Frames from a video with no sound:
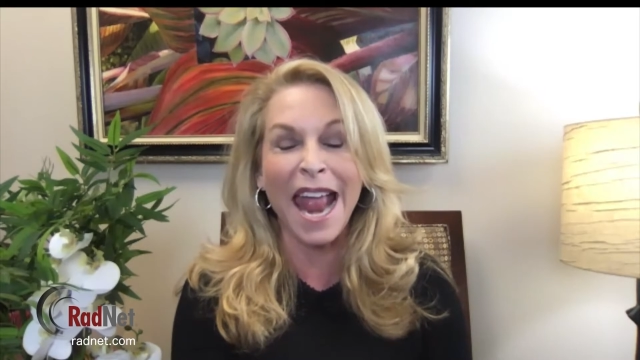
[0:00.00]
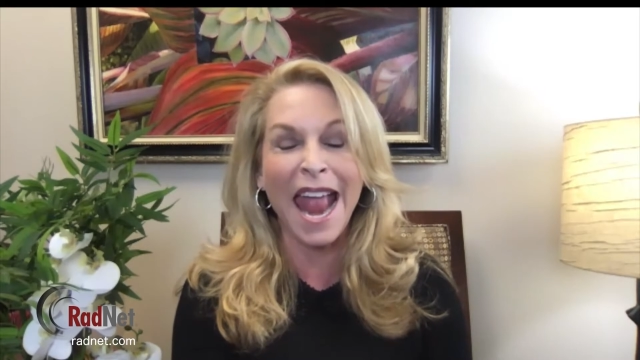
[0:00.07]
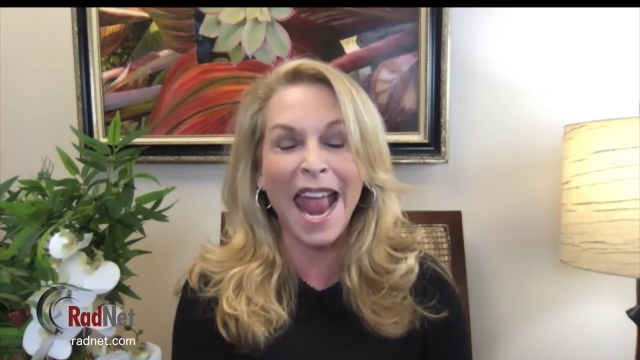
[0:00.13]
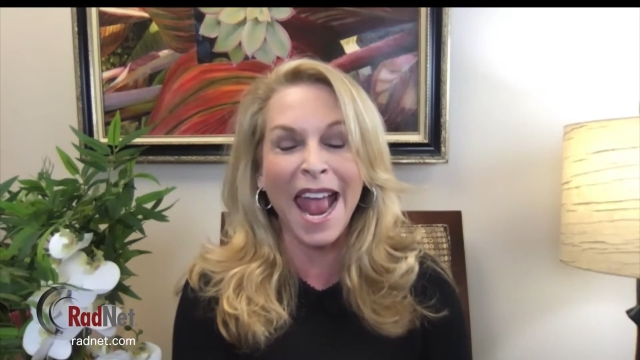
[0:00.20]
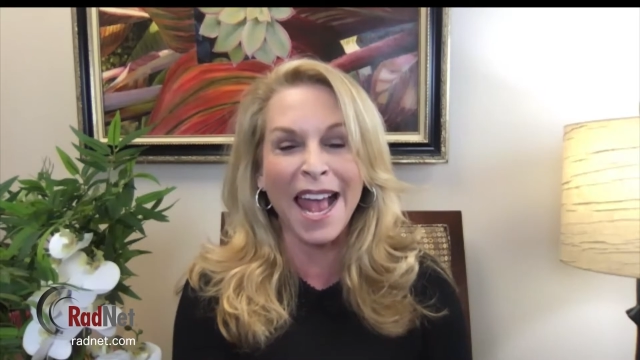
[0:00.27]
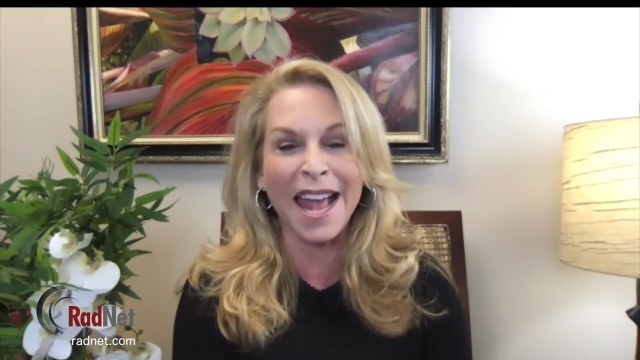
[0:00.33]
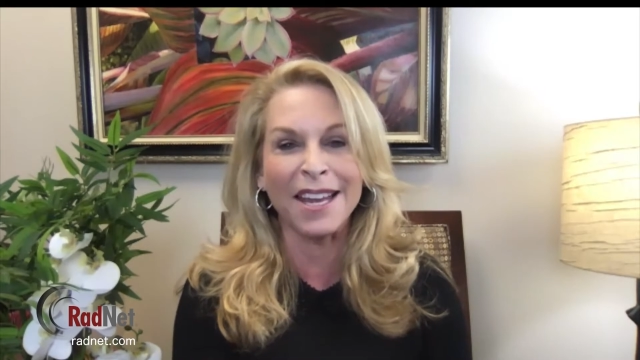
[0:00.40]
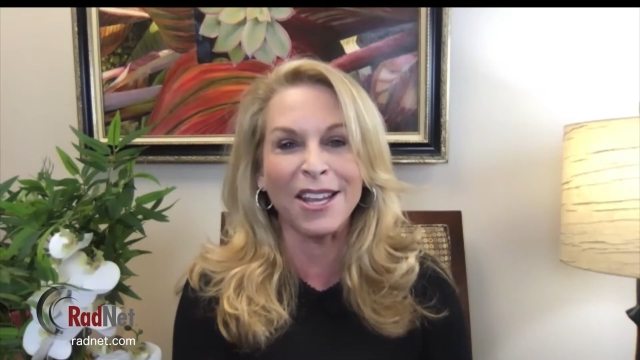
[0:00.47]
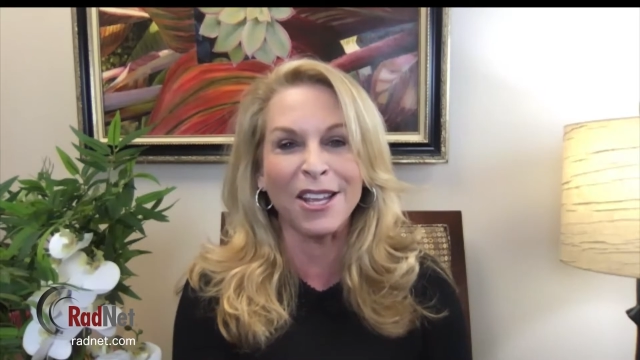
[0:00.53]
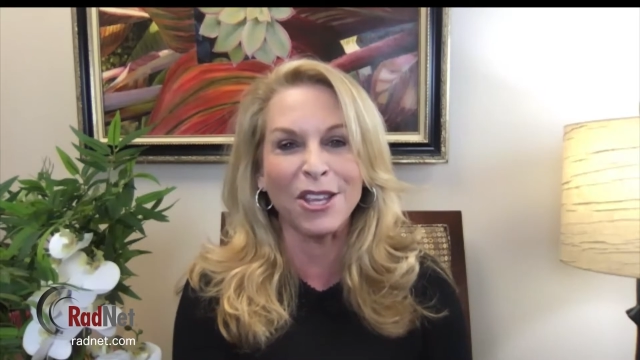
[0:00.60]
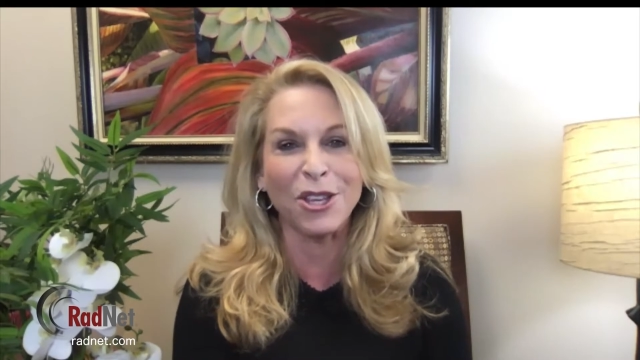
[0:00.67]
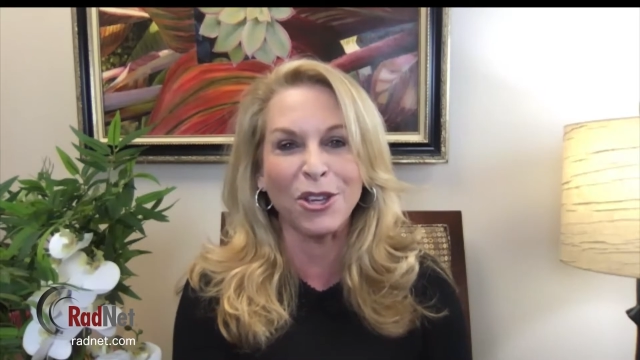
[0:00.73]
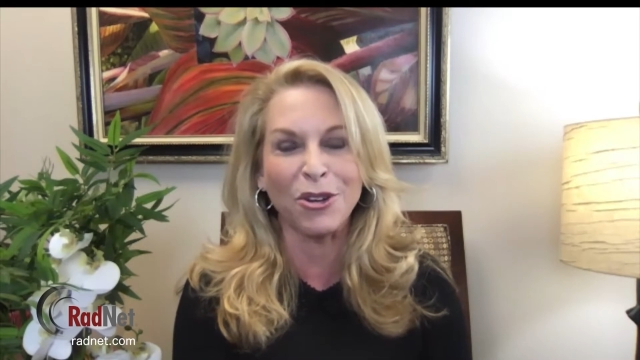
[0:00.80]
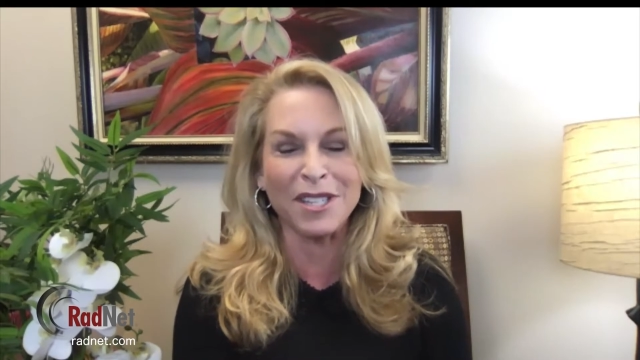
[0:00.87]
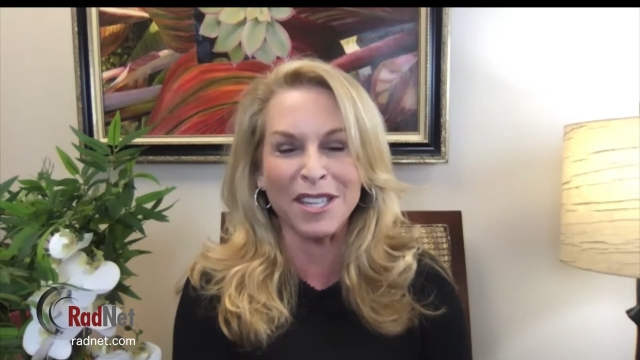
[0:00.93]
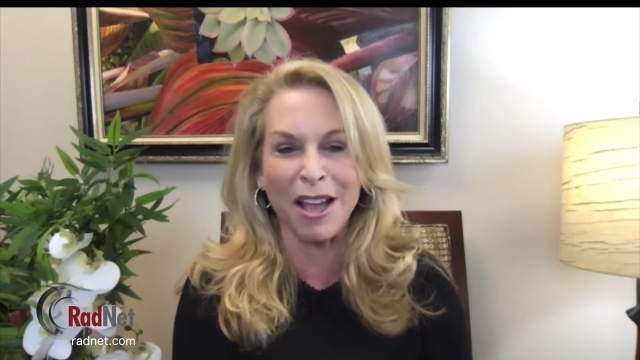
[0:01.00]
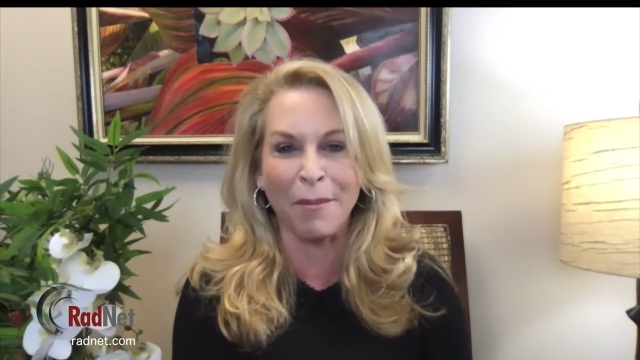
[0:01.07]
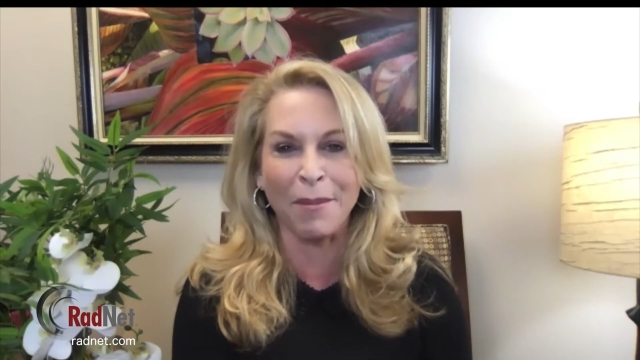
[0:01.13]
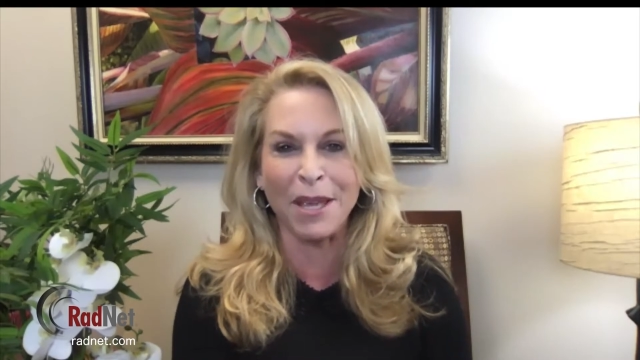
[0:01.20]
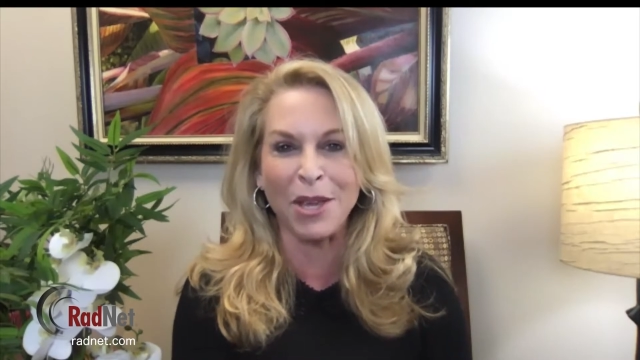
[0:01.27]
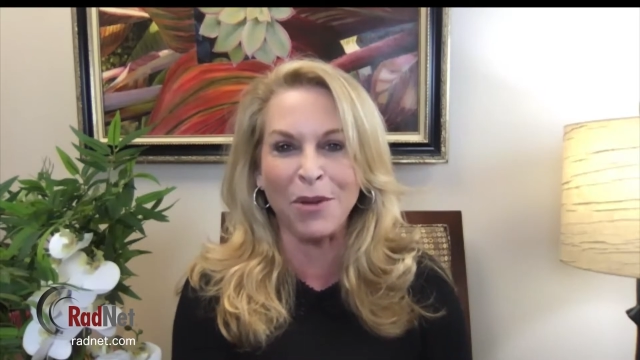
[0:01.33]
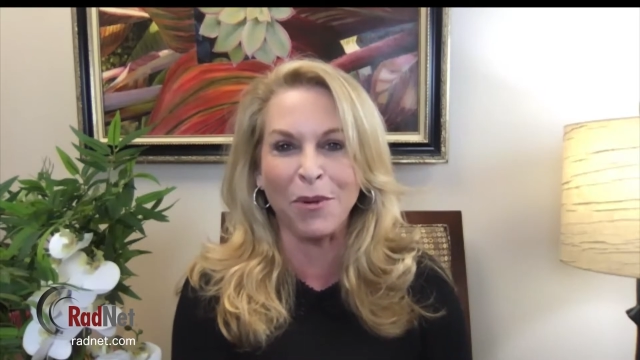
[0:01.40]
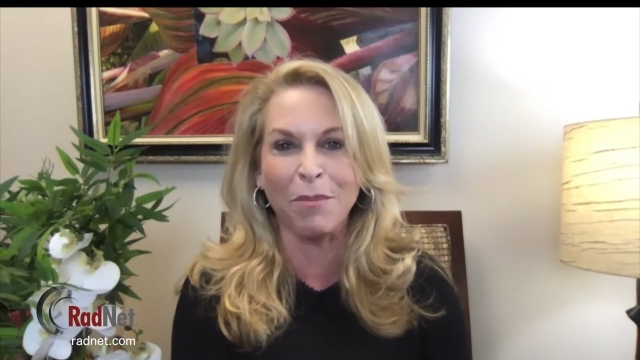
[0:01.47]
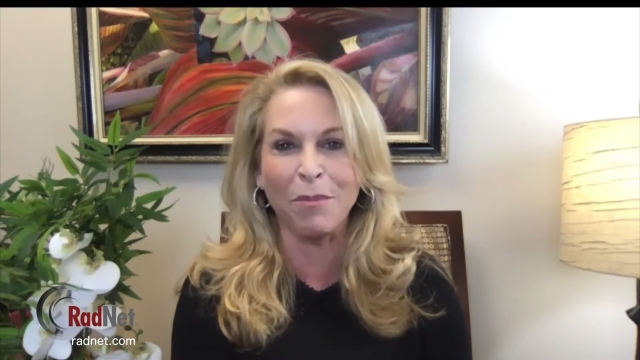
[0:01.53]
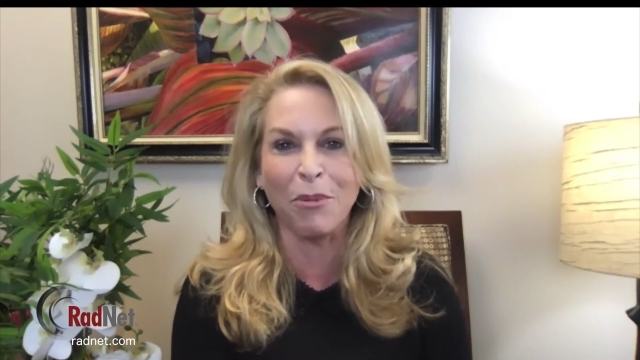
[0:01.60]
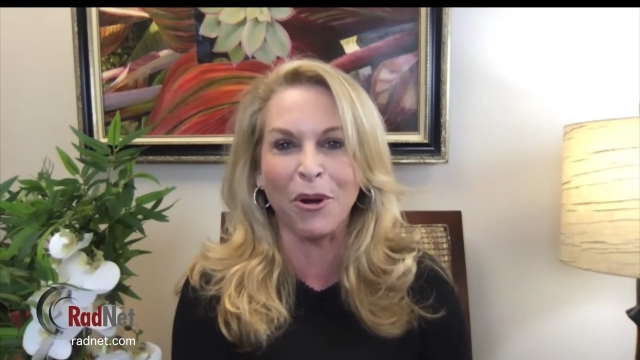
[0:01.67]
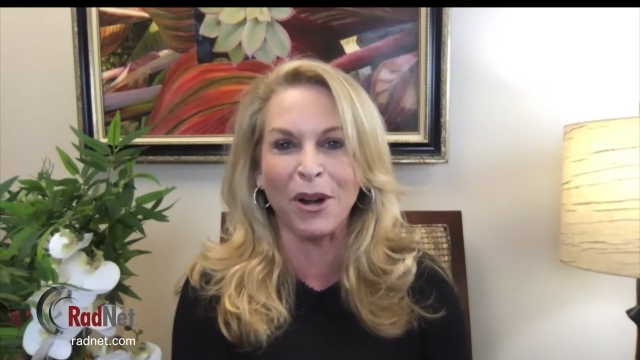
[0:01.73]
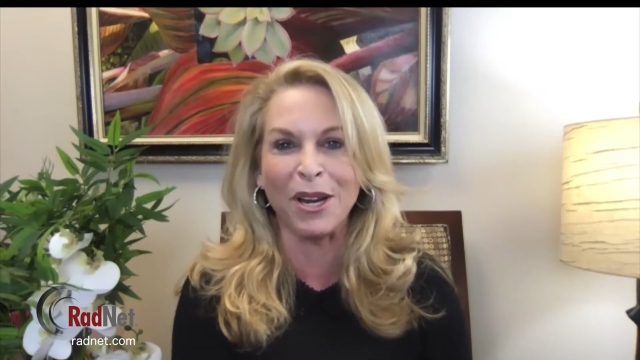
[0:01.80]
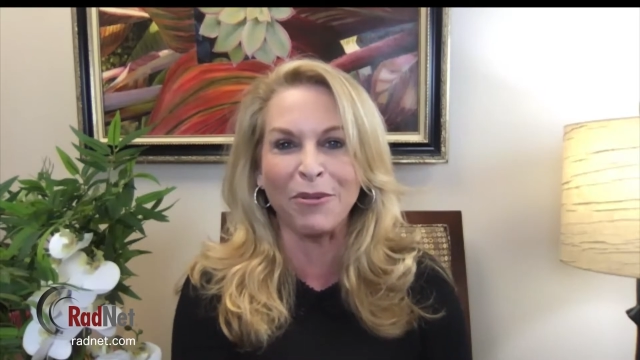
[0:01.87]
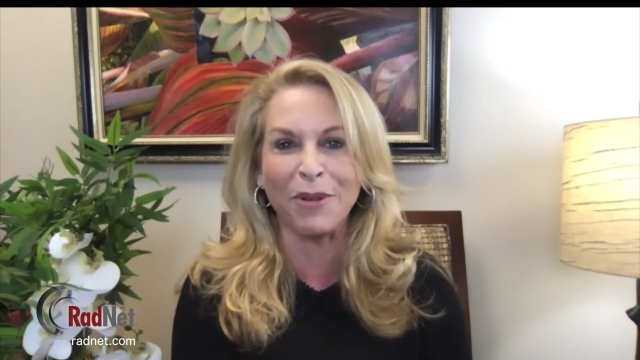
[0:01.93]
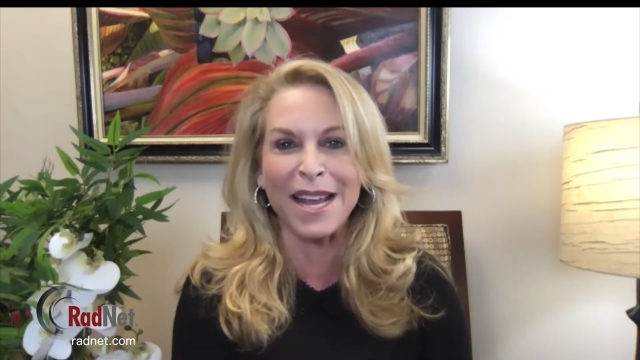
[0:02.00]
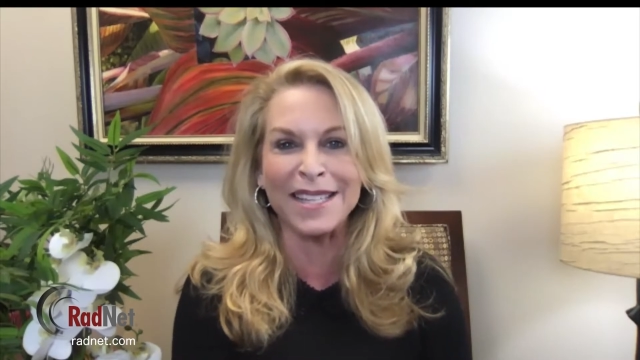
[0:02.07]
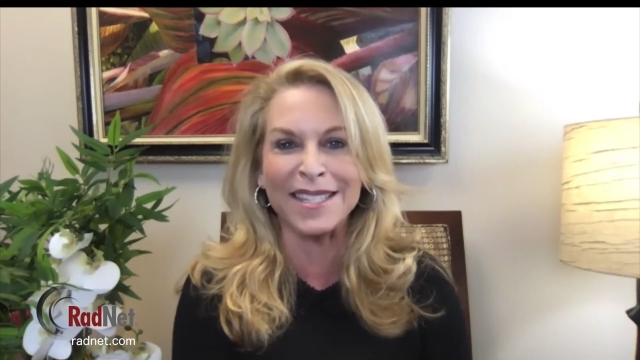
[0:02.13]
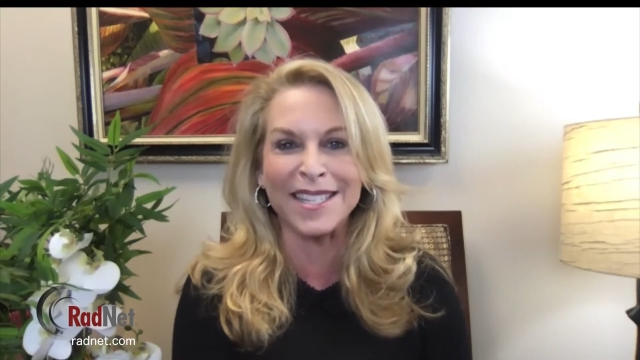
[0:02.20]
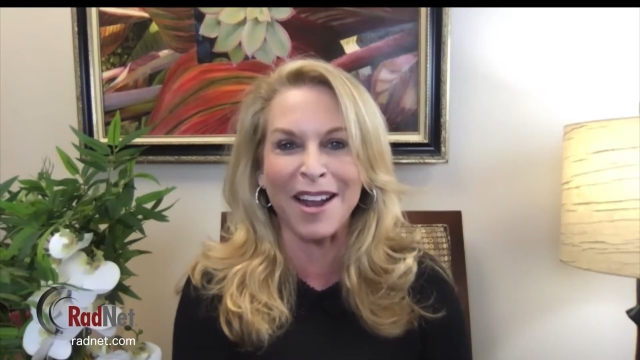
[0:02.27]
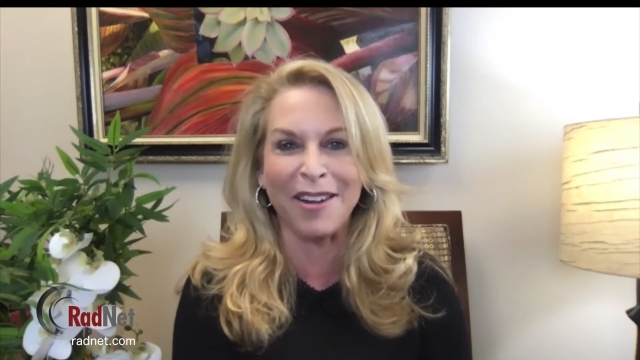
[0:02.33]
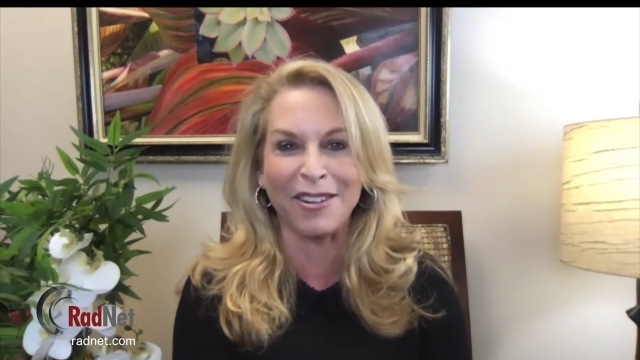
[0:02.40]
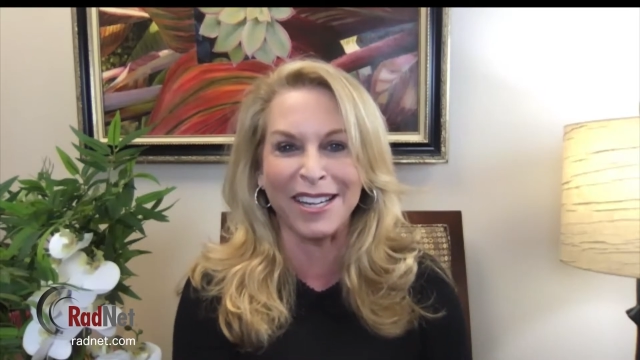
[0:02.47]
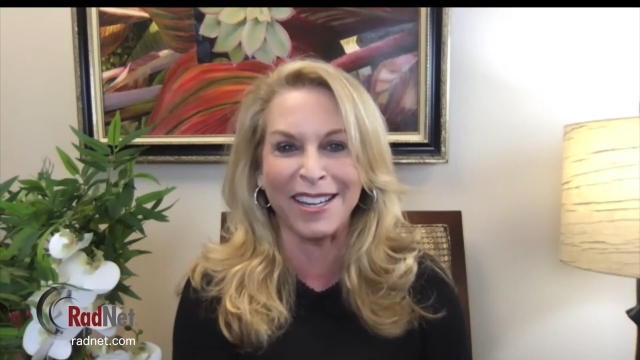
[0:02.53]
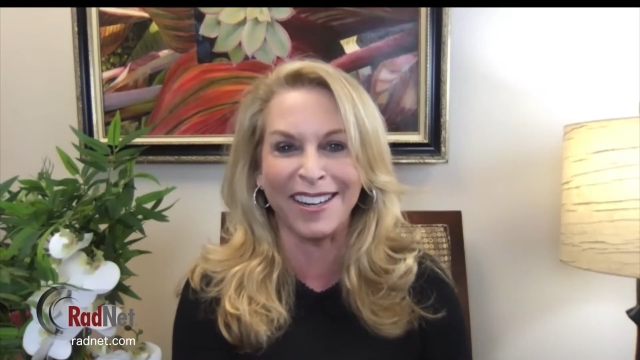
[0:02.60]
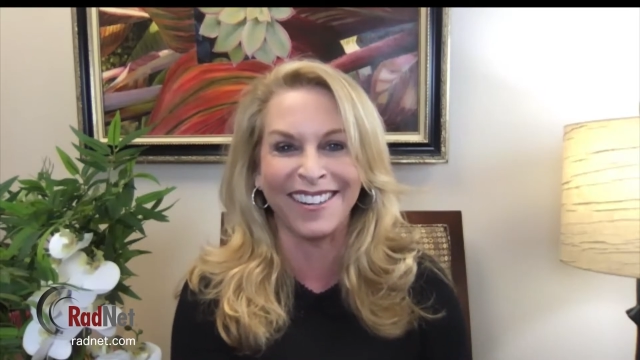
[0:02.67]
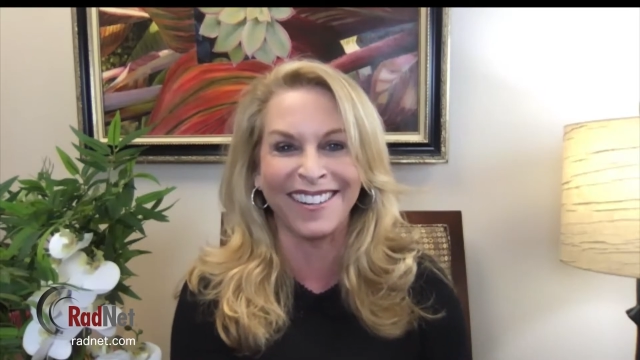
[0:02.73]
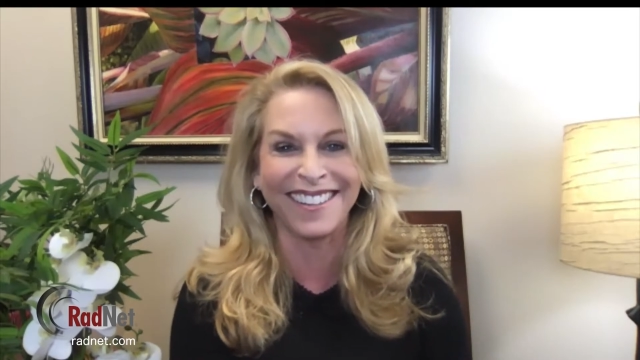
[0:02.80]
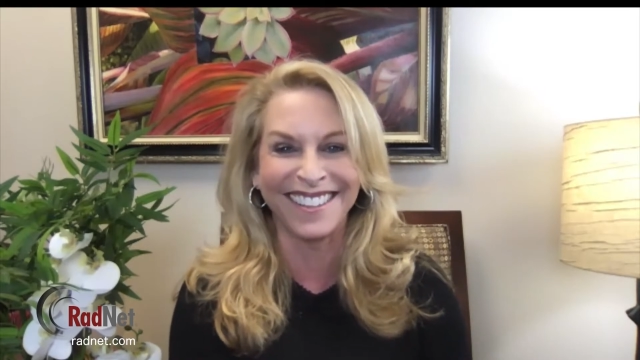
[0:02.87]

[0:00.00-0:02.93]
and you tell me you were born and raised down here.